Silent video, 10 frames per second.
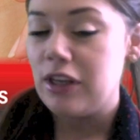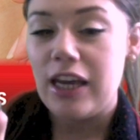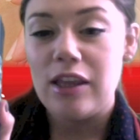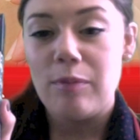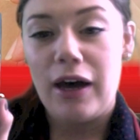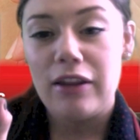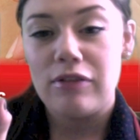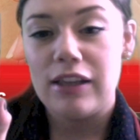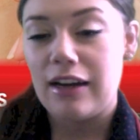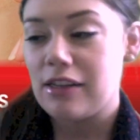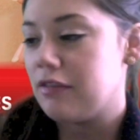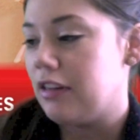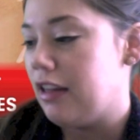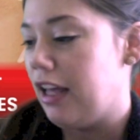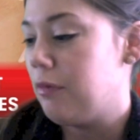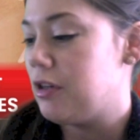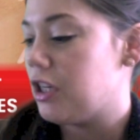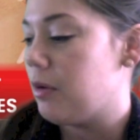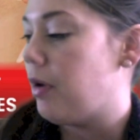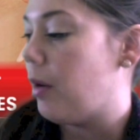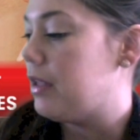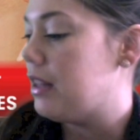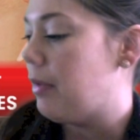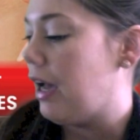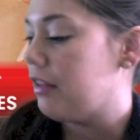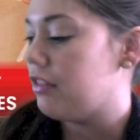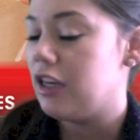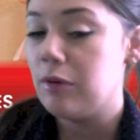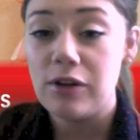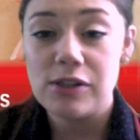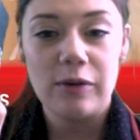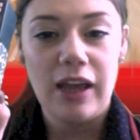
You get your bath relaxer in there, which you can pop in the bath, and you also